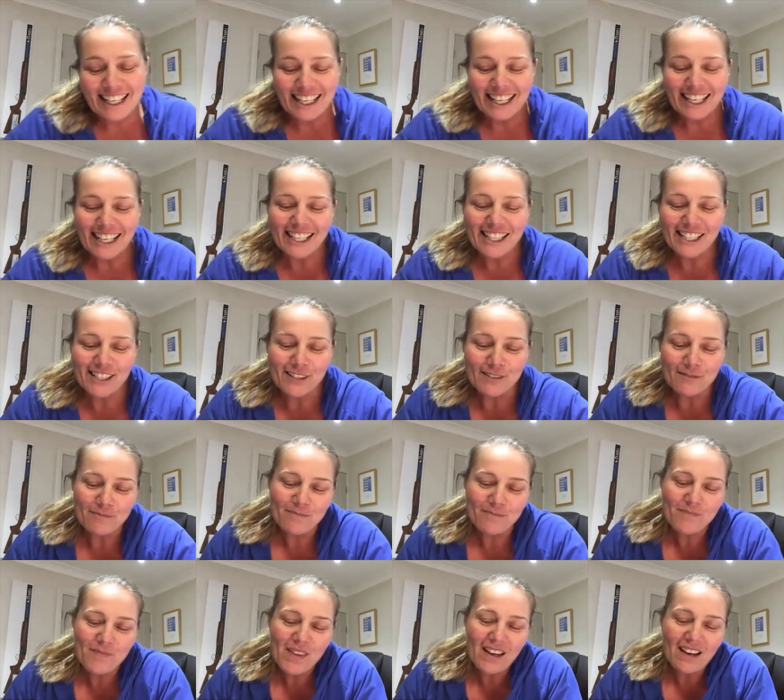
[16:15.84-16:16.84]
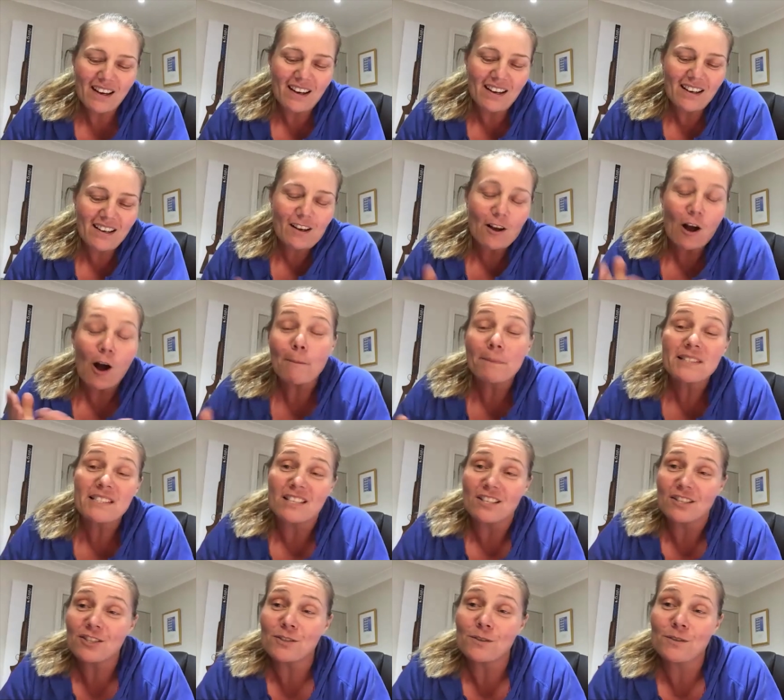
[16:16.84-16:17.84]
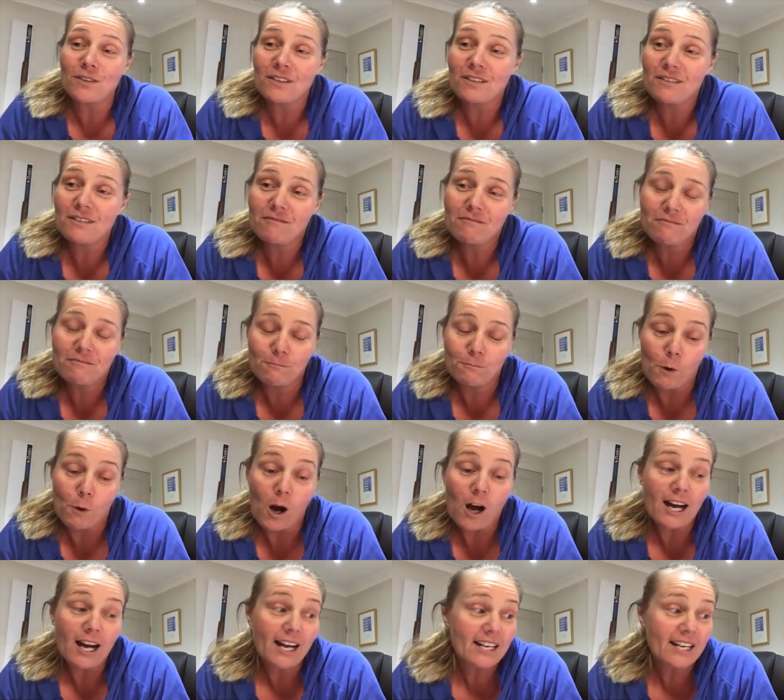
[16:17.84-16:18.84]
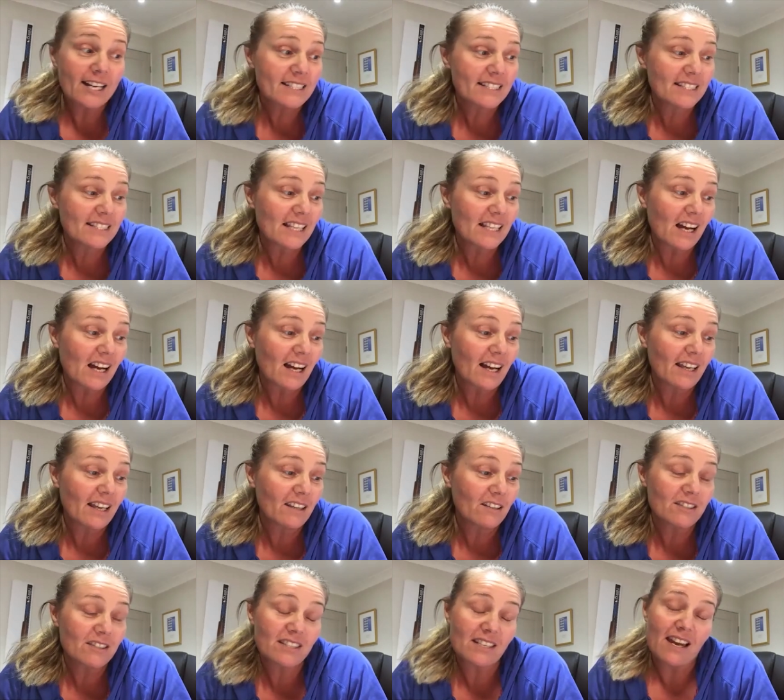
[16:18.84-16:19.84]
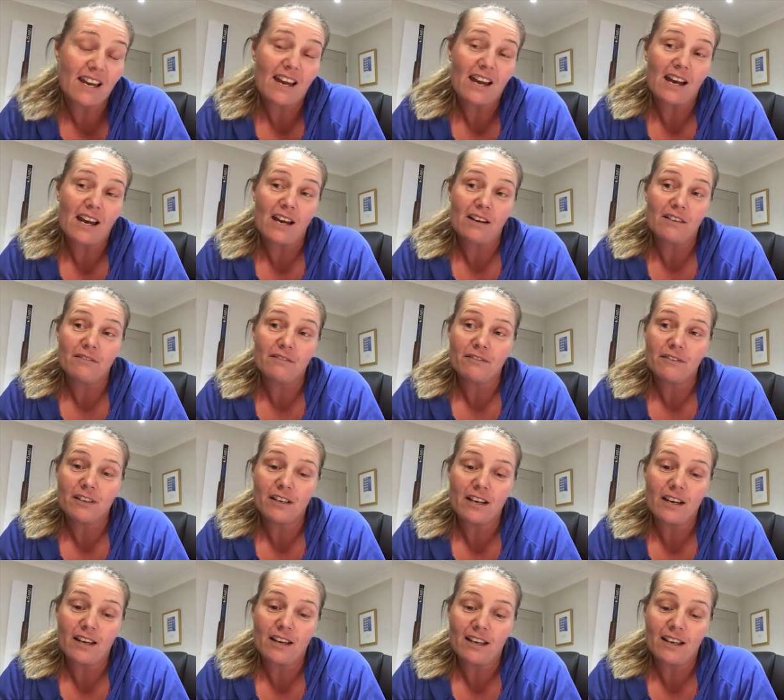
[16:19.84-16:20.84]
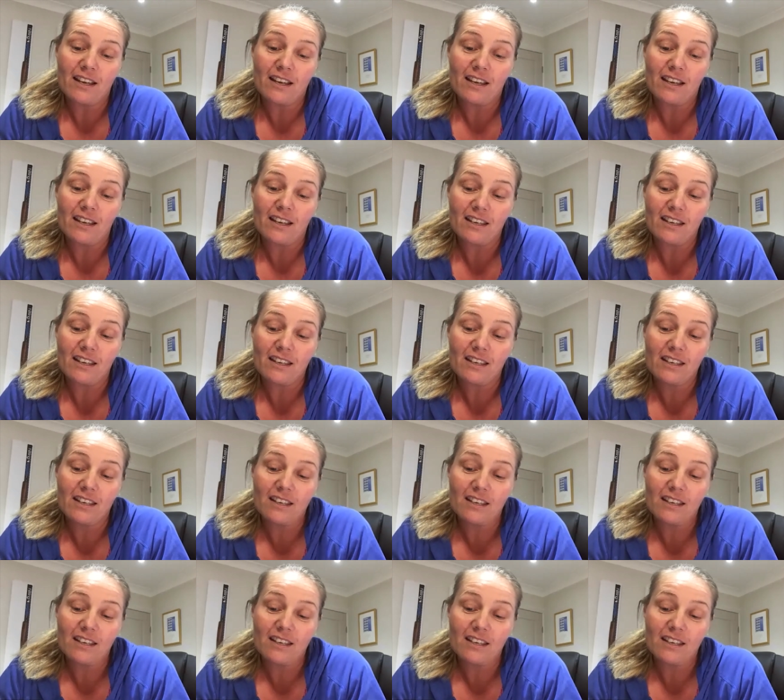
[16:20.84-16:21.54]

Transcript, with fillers: Um, competition wise, I used to have a